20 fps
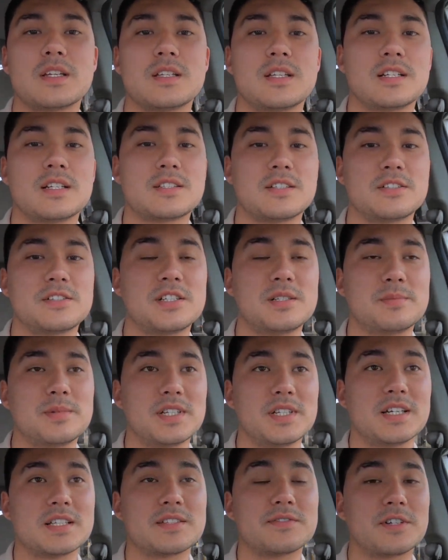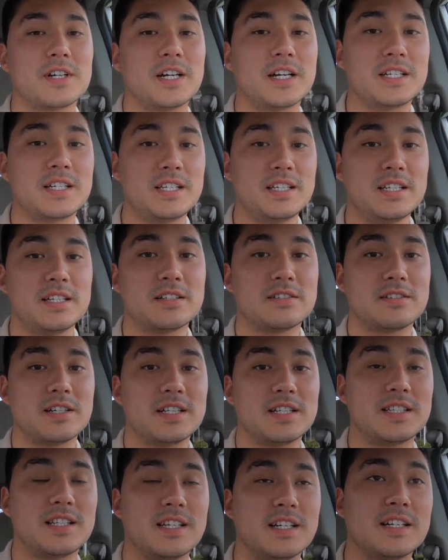that's our GPS for IKEA
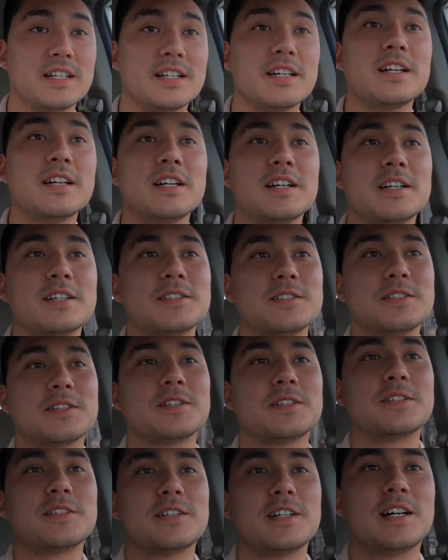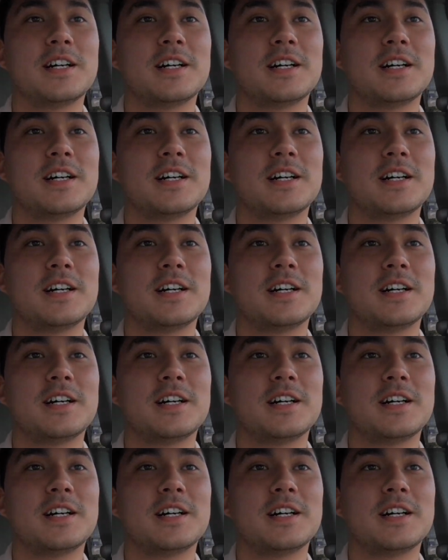right there. So